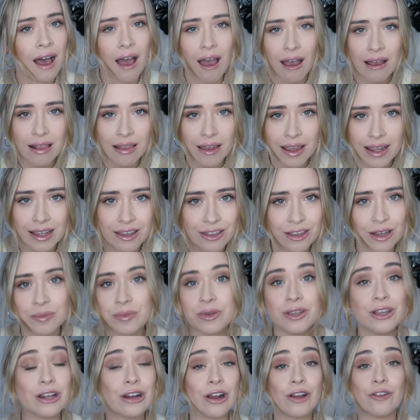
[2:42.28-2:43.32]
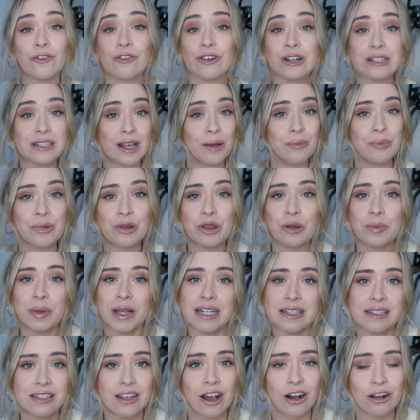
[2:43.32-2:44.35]
I like them, you know, for example the
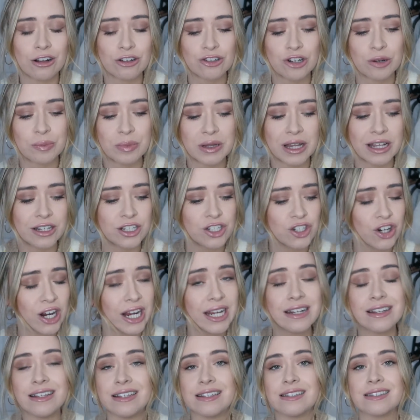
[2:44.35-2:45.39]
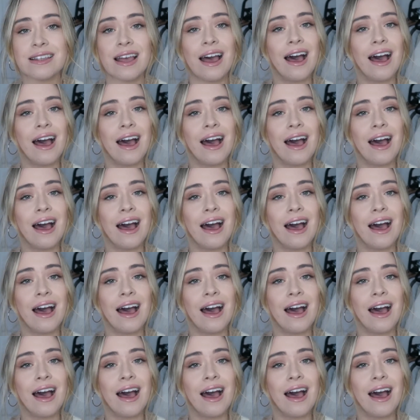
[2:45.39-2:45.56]
Balenciaga Triple S trainers,